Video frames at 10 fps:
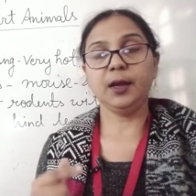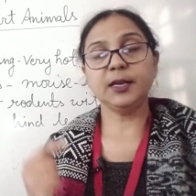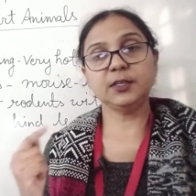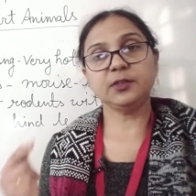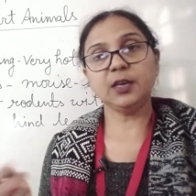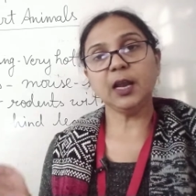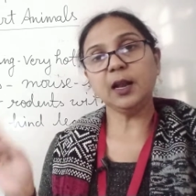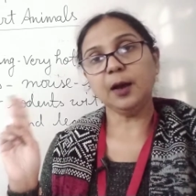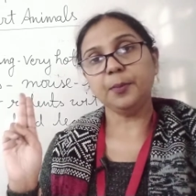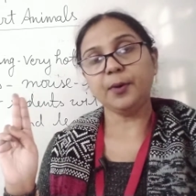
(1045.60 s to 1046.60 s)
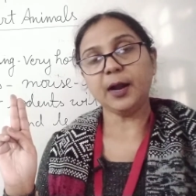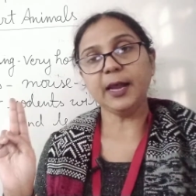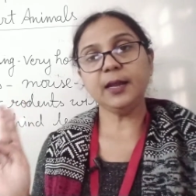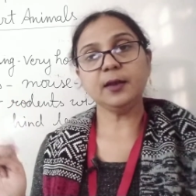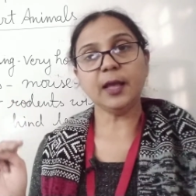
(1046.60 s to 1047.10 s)
its tail
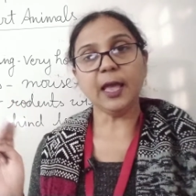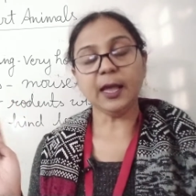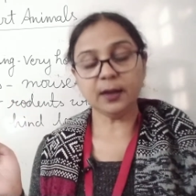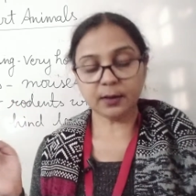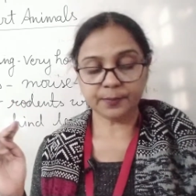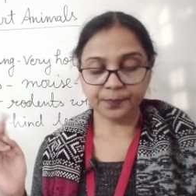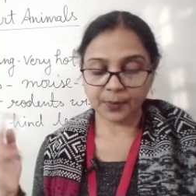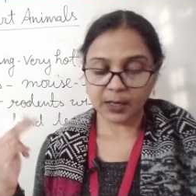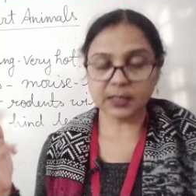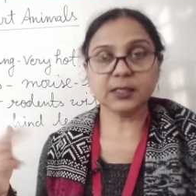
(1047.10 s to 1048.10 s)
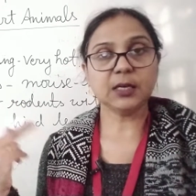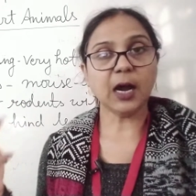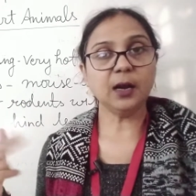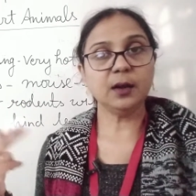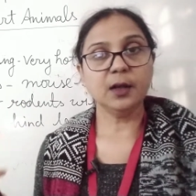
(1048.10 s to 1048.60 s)
upright and
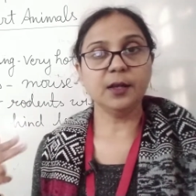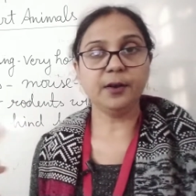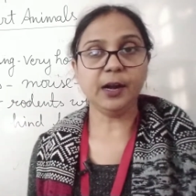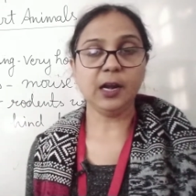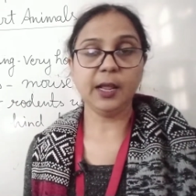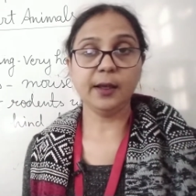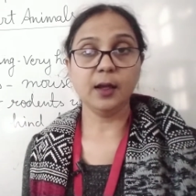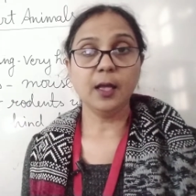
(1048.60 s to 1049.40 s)
start rattling.